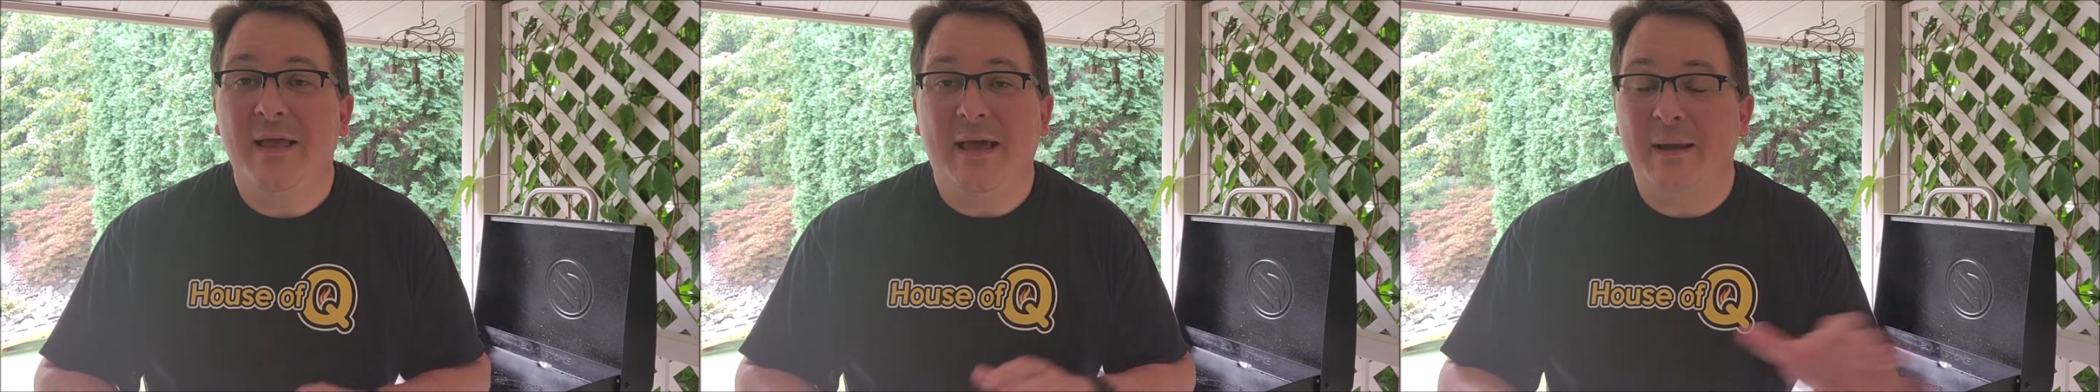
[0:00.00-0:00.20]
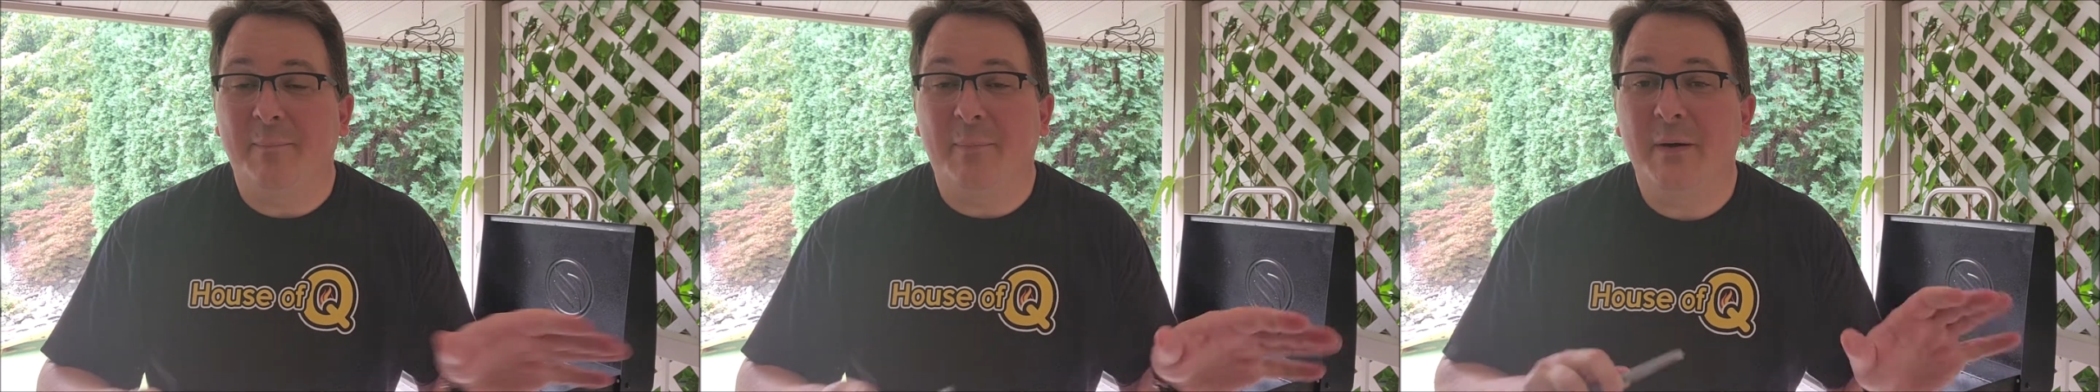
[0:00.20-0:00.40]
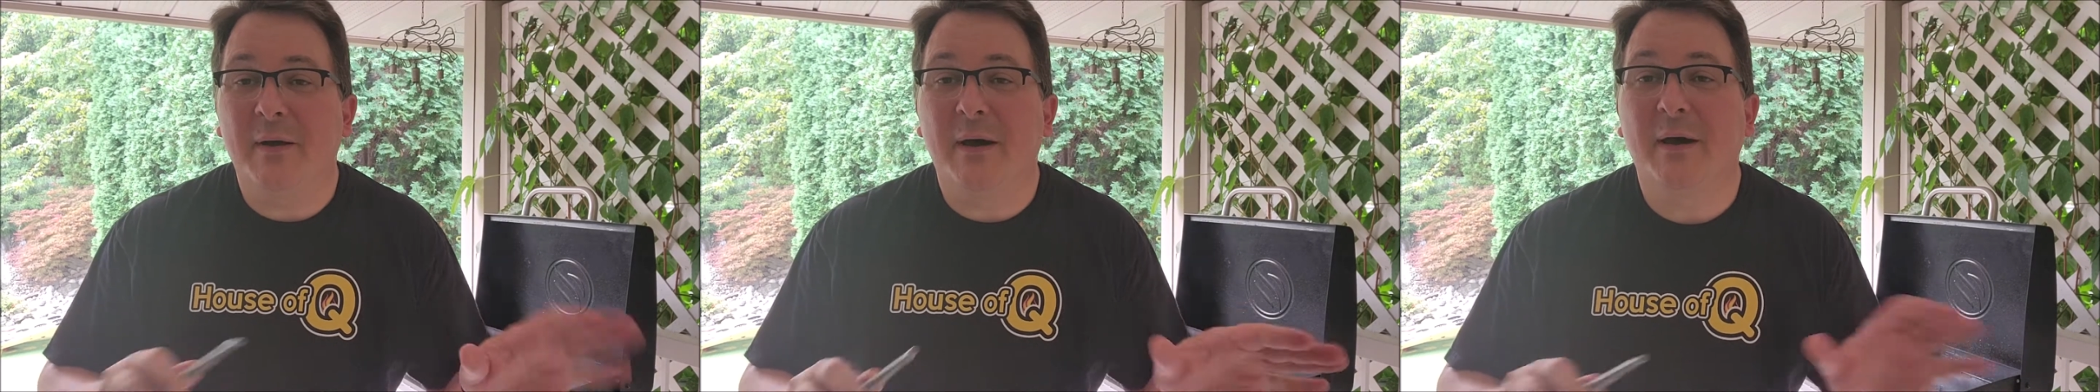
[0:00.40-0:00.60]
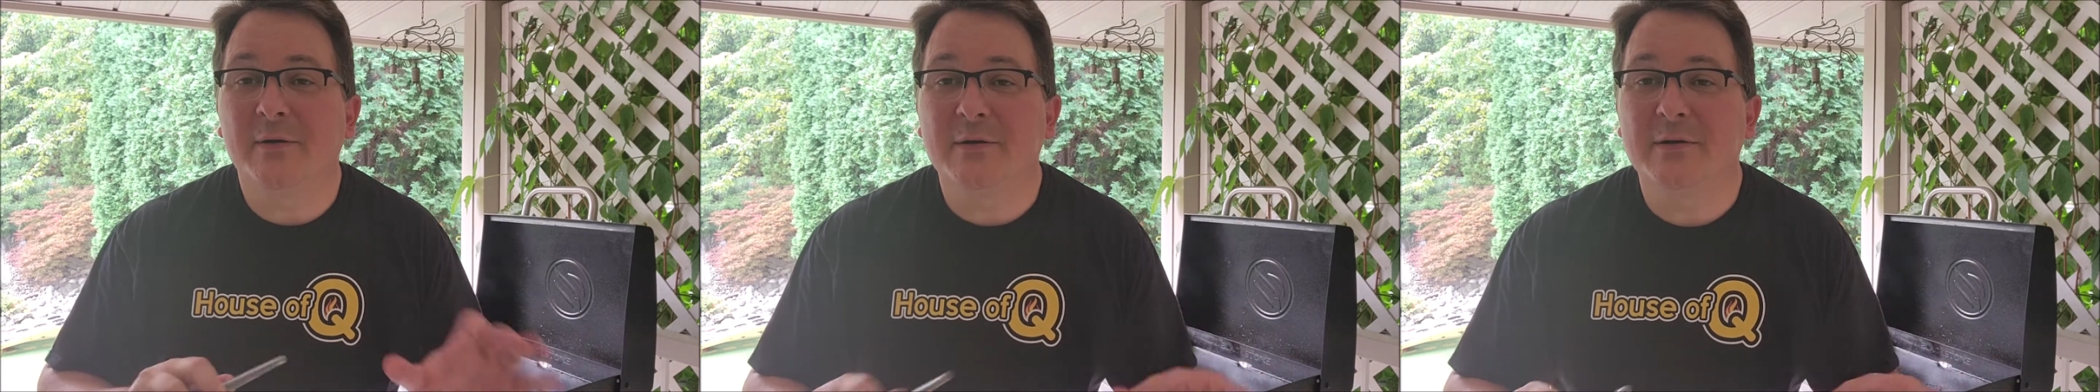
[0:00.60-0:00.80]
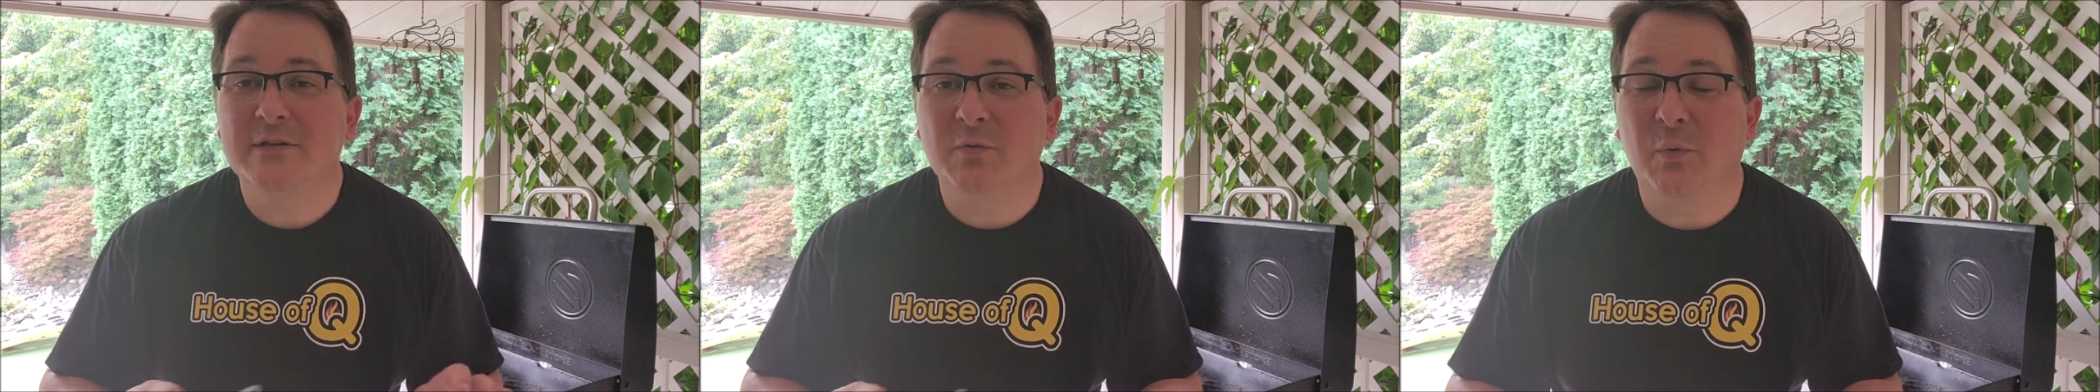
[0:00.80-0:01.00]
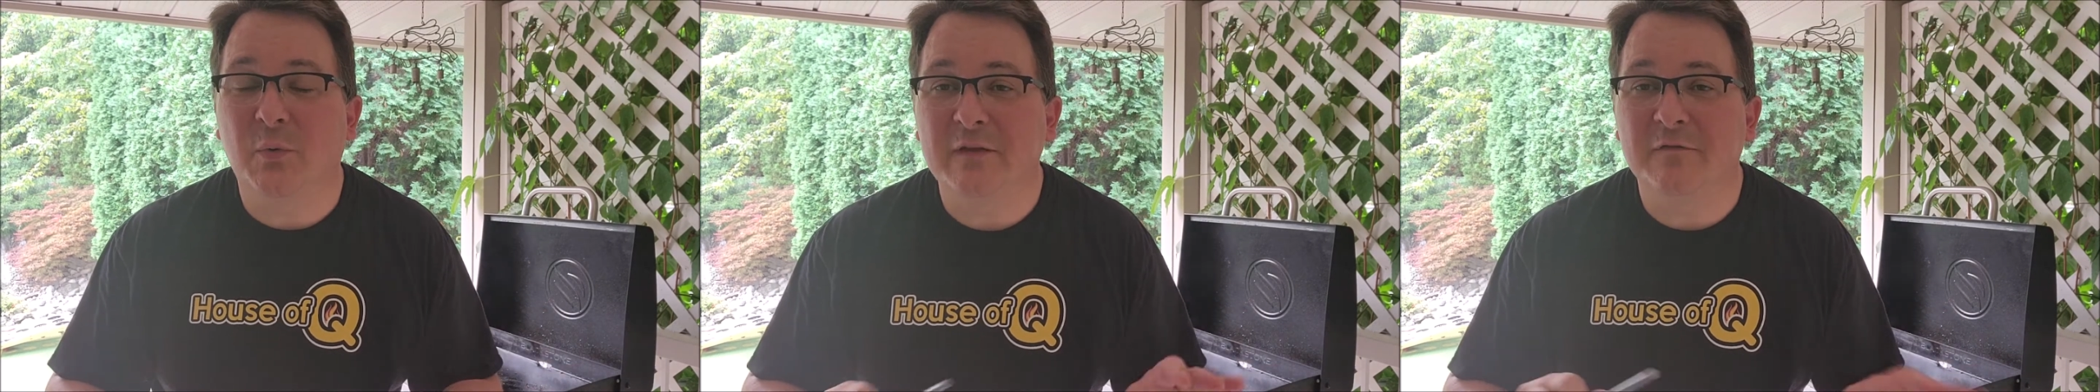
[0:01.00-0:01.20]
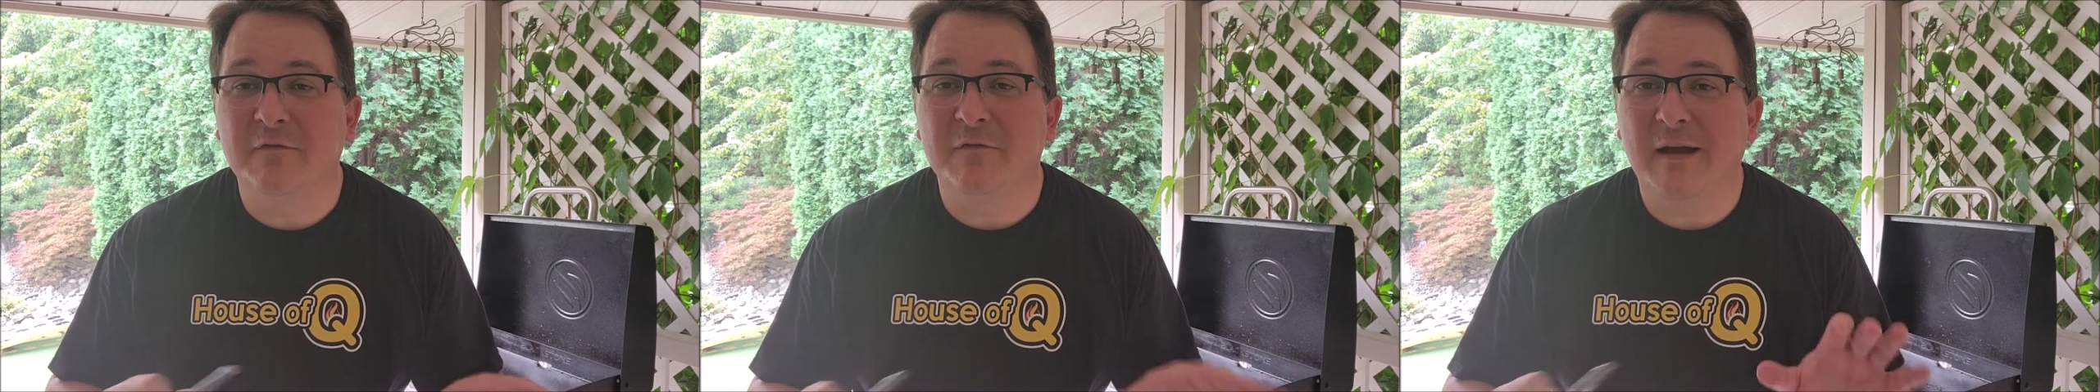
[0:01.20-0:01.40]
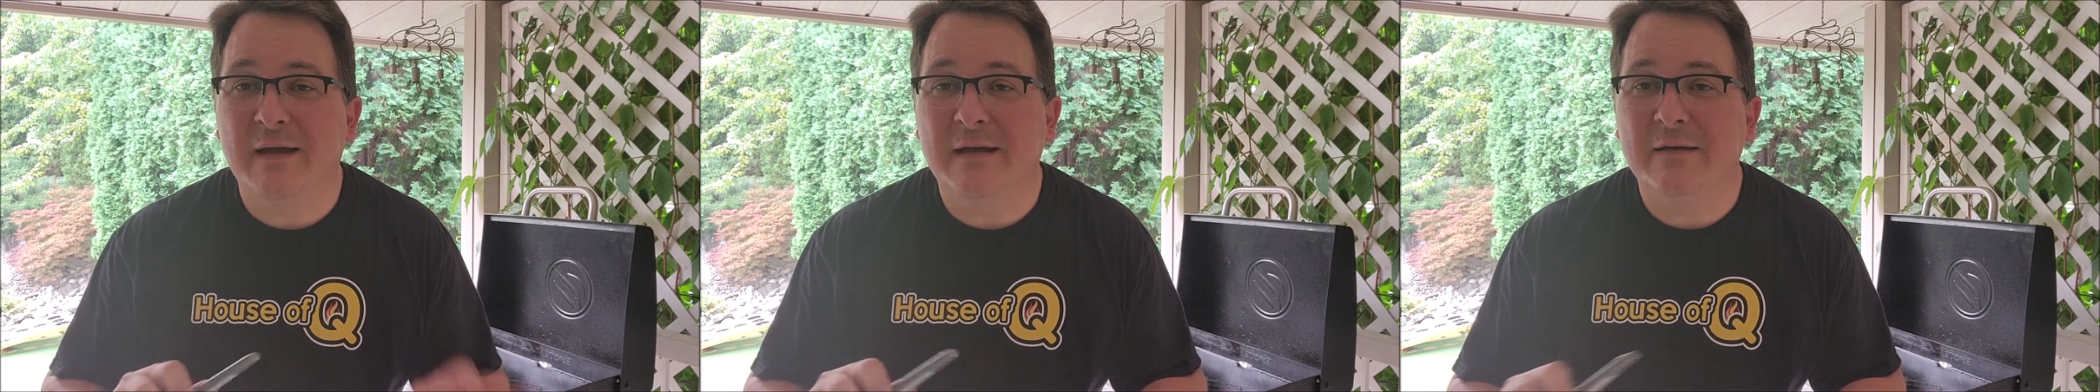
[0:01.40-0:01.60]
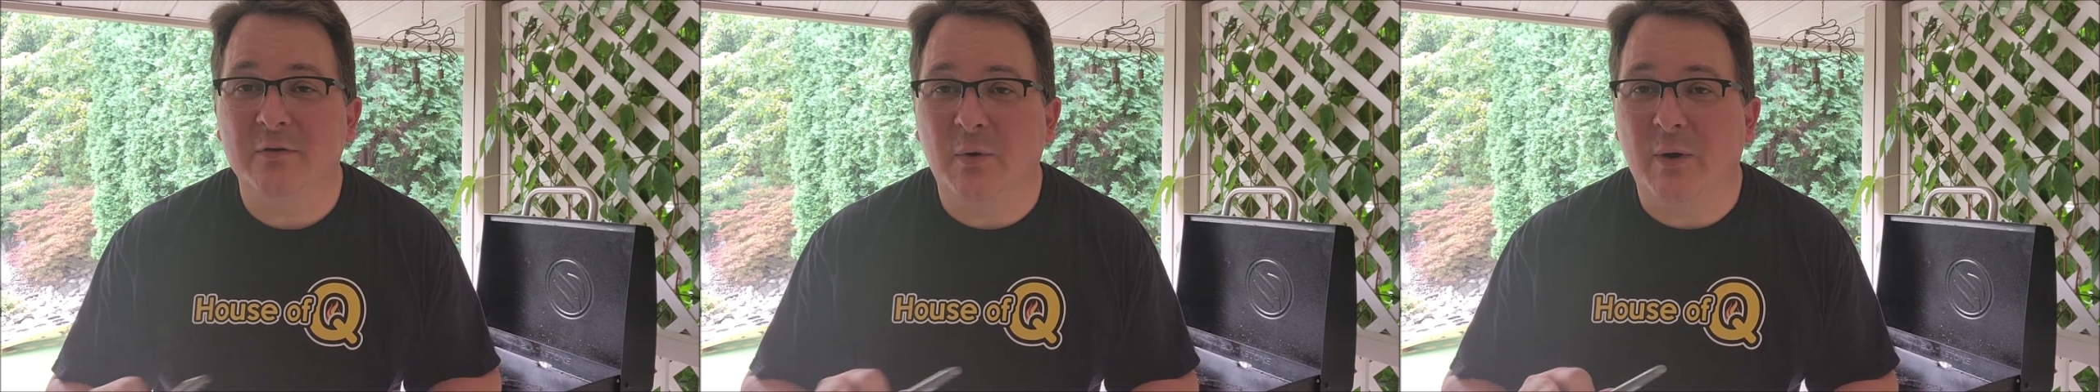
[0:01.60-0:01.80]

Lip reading: at about 125 to